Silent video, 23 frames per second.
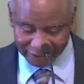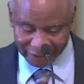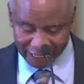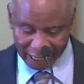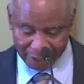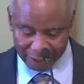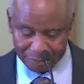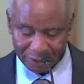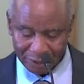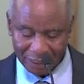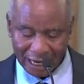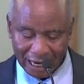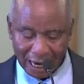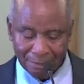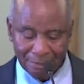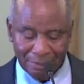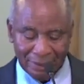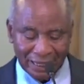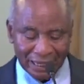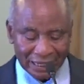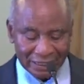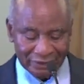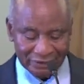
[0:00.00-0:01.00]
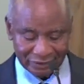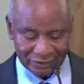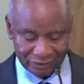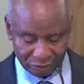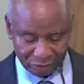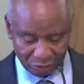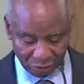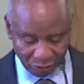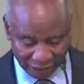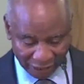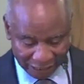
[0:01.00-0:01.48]
keeping ablaze,
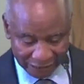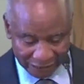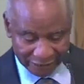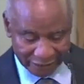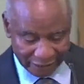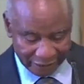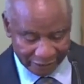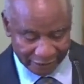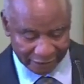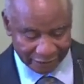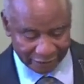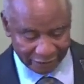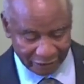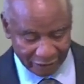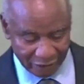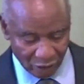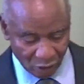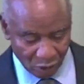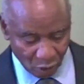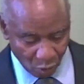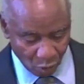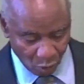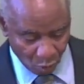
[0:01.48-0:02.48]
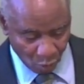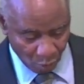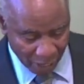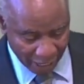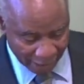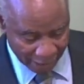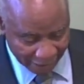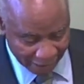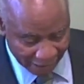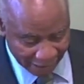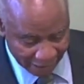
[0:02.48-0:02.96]
rekindling,
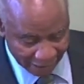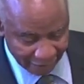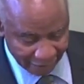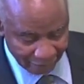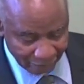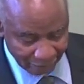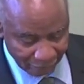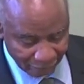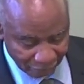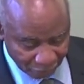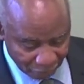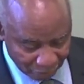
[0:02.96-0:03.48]
waking from